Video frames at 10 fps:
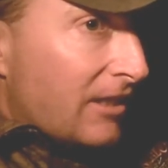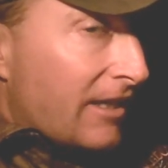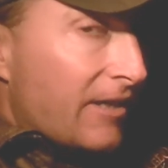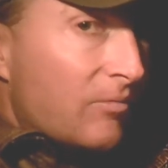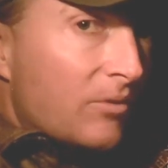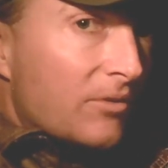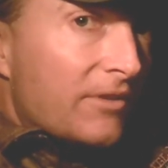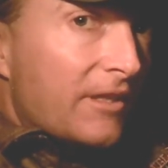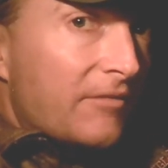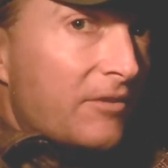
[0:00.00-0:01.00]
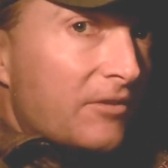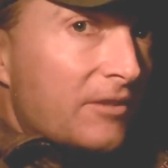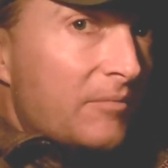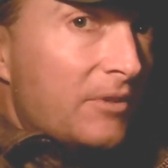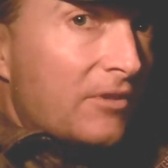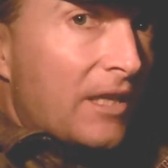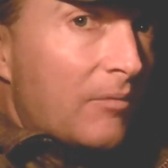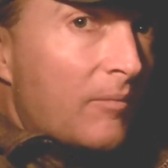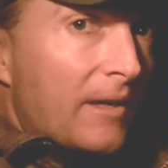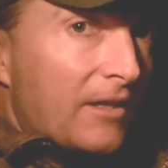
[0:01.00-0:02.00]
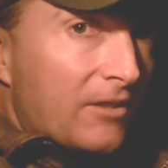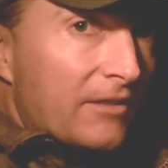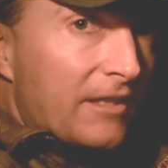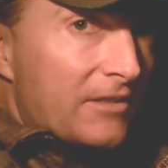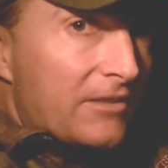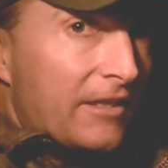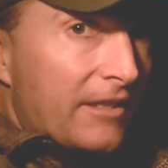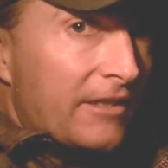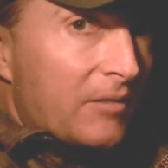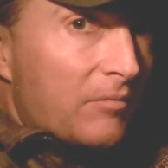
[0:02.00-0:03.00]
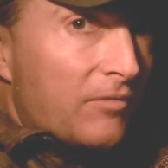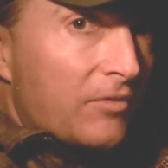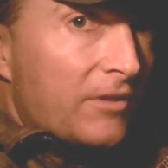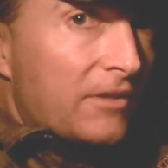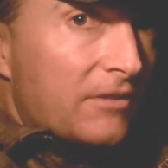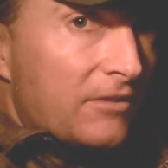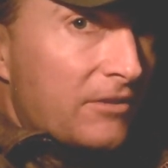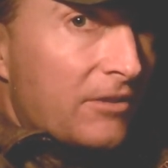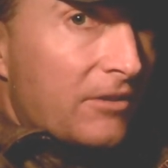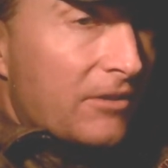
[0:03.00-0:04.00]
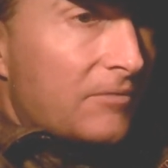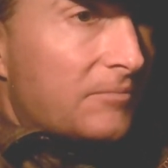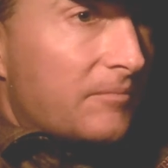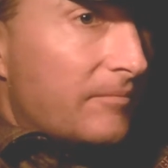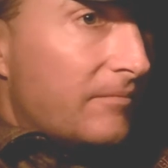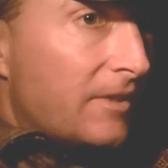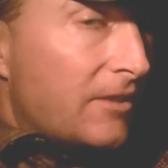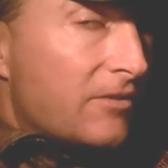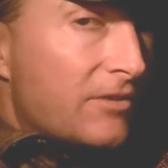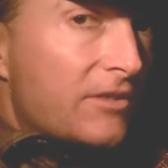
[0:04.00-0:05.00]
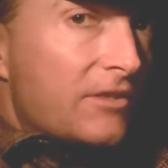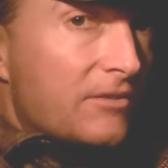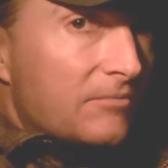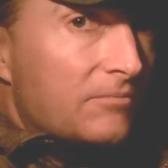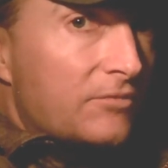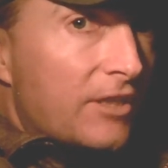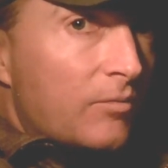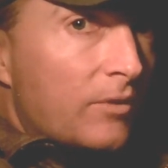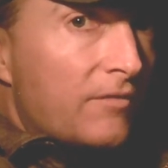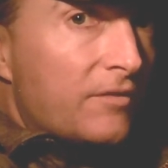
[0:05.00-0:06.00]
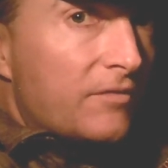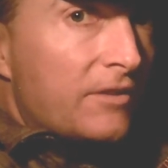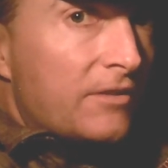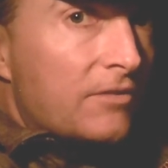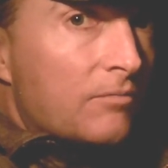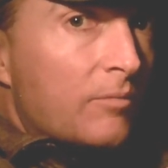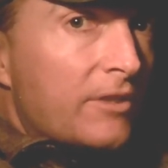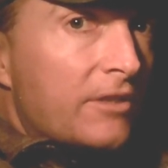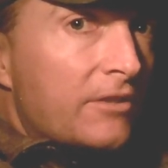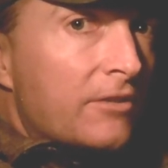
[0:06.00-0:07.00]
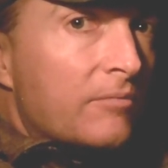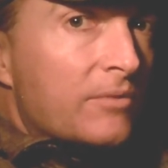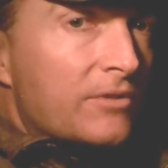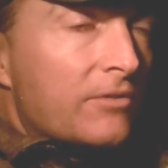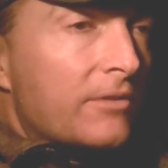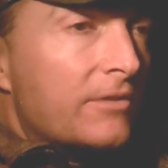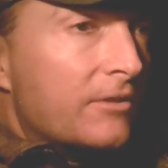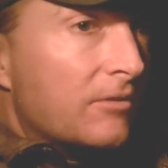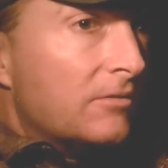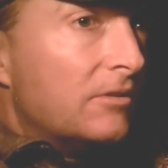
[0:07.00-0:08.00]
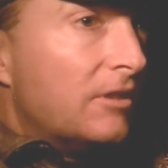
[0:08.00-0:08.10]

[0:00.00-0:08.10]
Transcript: I will definitely be climbing back on that stand here before the end of the year, end of the season. January 15th is when we end here in Missouri, so